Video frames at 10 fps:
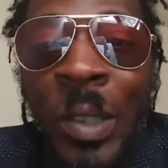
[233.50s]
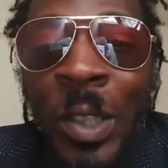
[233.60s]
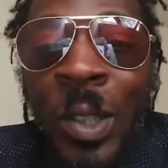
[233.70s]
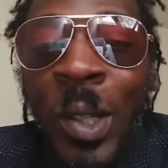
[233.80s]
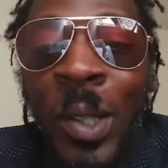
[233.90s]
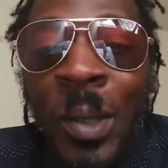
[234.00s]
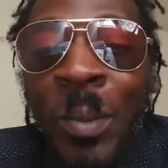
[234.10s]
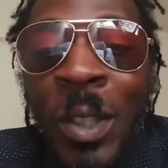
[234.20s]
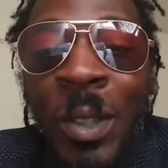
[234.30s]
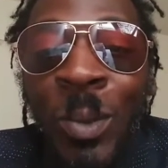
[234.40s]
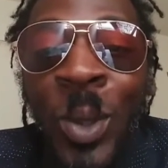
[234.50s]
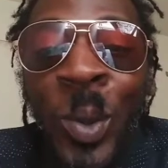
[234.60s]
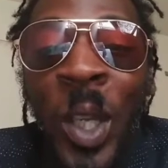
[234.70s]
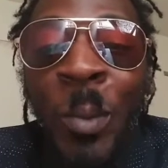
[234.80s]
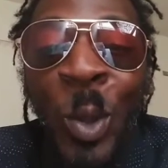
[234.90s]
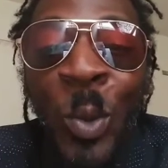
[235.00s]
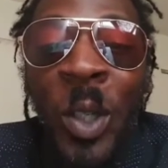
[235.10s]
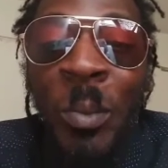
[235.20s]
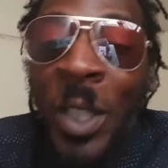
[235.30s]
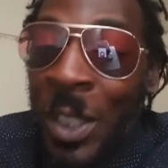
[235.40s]
this argument will not be
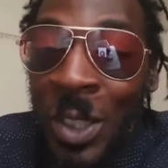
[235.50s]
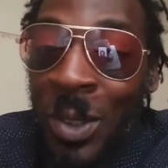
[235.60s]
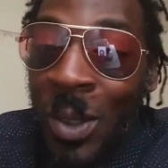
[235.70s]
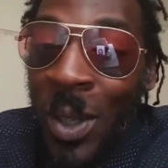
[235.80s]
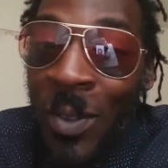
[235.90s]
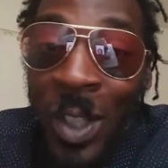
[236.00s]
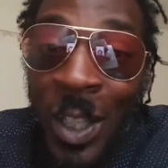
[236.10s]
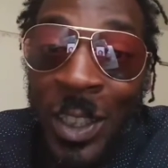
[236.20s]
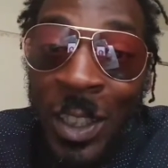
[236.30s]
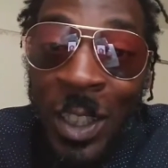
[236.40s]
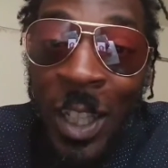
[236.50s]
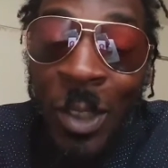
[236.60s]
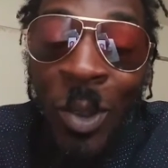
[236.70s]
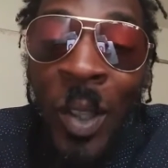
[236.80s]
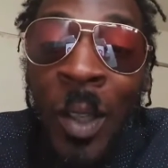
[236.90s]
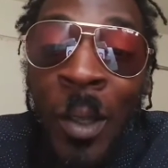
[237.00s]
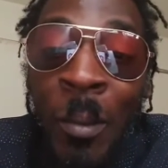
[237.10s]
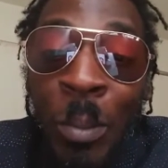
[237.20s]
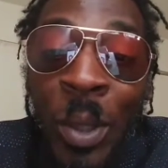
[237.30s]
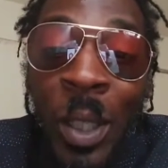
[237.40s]
won because you don't have a leg to stand on.
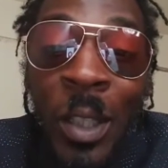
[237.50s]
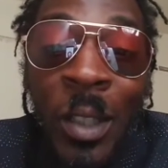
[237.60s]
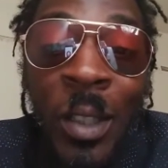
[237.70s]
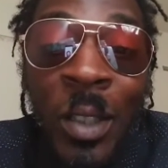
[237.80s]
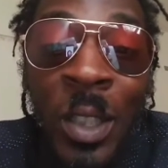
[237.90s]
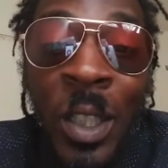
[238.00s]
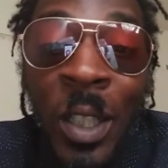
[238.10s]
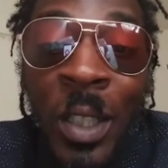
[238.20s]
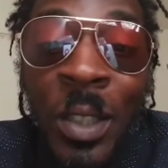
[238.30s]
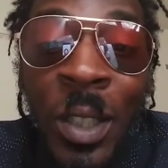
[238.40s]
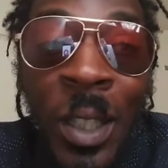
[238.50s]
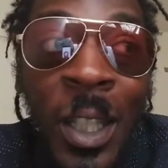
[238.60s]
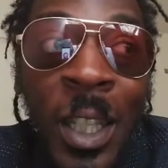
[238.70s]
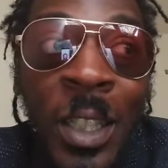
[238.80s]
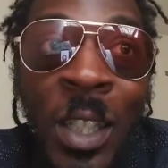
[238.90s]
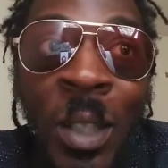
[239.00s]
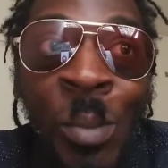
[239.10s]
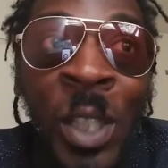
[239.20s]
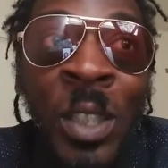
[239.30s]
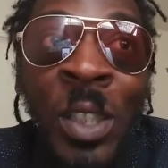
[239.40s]
But she is the leg, so that
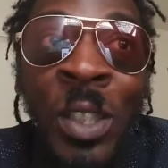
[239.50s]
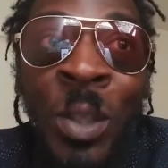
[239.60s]
means she